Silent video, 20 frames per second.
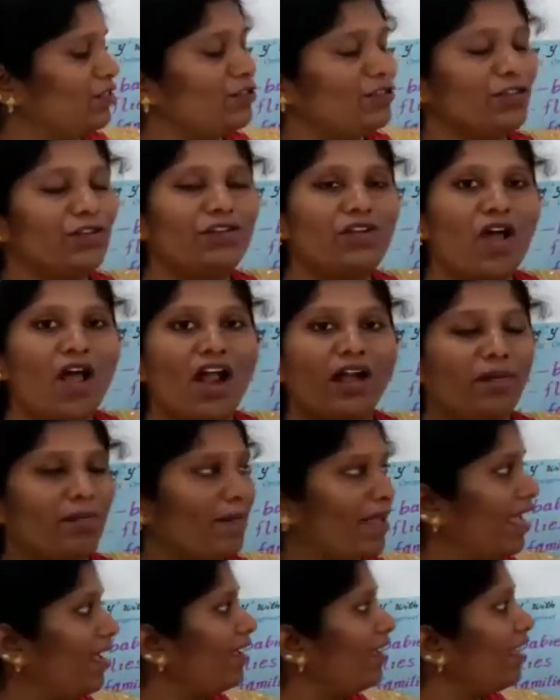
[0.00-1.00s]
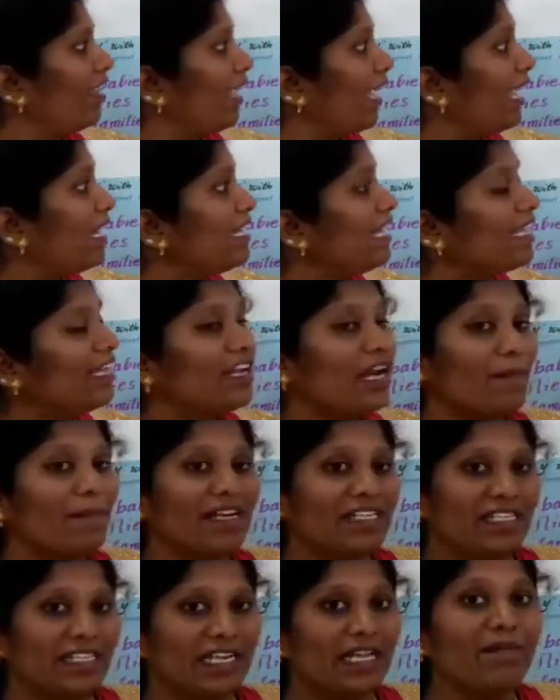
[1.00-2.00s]
You should not make any
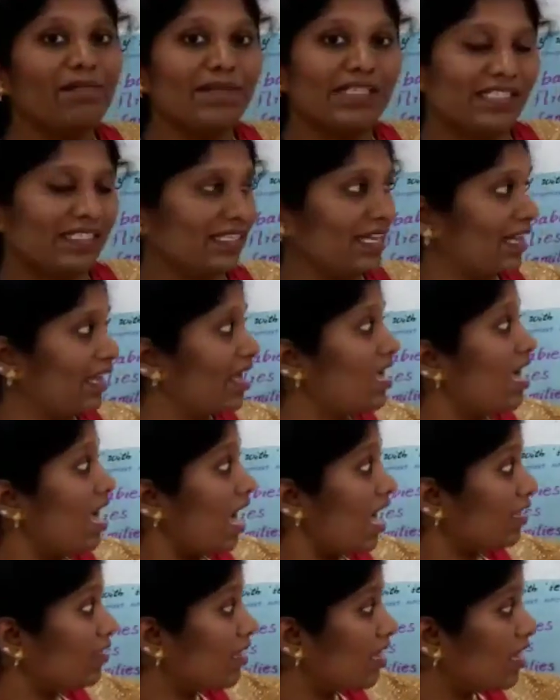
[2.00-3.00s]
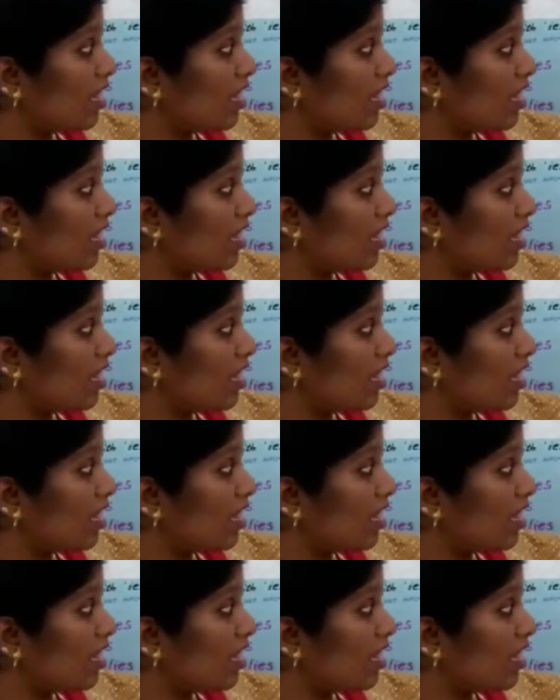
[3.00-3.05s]
grammatical mistake. And the